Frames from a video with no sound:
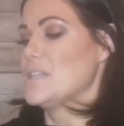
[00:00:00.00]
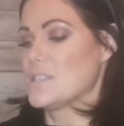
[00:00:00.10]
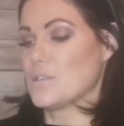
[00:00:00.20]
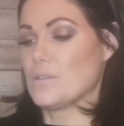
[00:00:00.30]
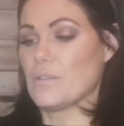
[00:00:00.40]

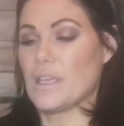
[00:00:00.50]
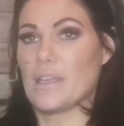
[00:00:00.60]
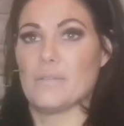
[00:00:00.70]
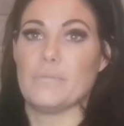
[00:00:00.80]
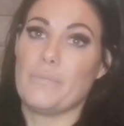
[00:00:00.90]
So
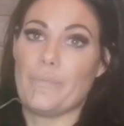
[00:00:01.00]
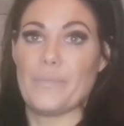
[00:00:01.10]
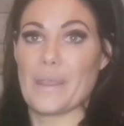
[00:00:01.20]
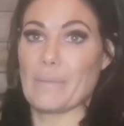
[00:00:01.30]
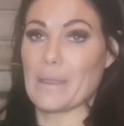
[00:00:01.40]
then
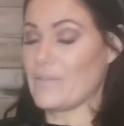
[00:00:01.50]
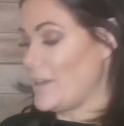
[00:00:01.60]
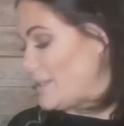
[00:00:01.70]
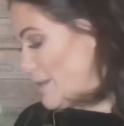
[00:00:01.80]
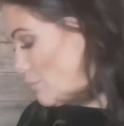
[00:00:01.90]
they might find